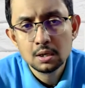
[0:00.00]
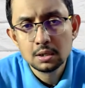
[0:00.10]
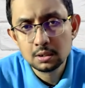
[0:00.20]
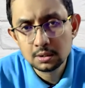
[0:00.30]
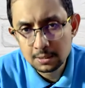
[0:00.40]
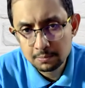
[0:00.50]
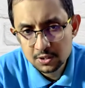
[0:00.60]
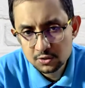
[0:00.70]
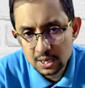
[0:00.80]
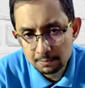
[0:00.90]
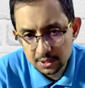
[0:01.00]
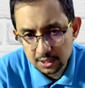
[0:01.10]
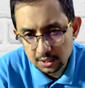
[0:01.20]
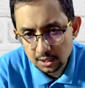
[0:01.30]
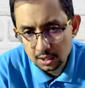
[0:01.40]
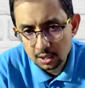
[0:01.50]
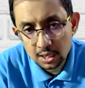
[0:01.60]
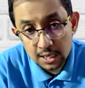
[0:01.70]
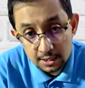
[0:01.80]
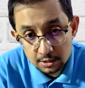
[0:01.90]
that much depth
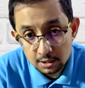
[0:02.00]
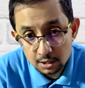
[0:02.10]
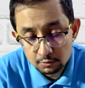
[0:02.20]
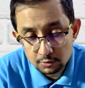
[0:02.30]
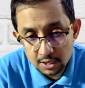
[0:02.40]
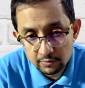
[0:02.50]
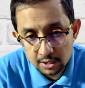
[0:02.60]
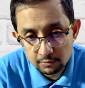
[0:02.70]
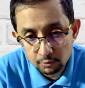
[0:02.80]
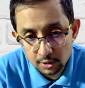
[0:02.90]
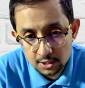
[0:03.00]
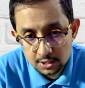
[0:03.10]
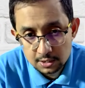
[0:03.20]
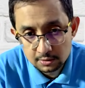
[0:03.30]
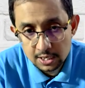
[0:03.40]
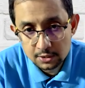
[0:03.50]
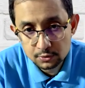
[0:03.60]
again to debate our focus, right?